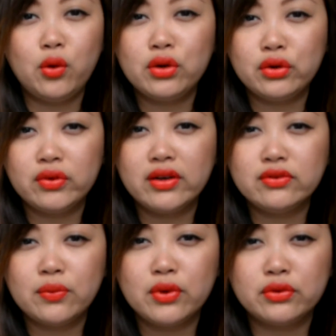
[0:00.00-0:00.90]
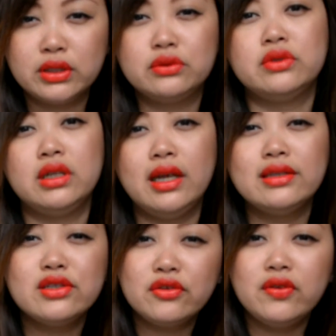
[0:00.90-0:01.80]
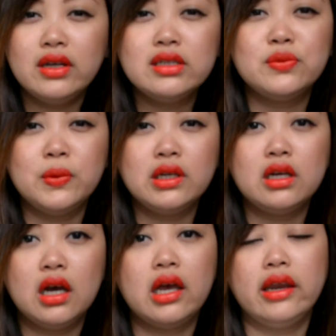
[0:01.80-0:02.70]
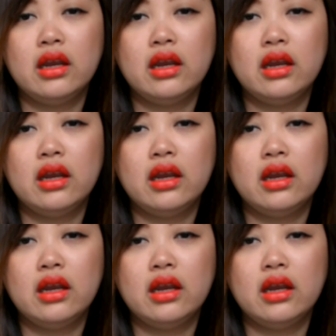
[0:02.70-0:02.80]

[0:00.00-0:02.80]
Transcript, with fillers: ordering from the Real Real, and so far it's been good.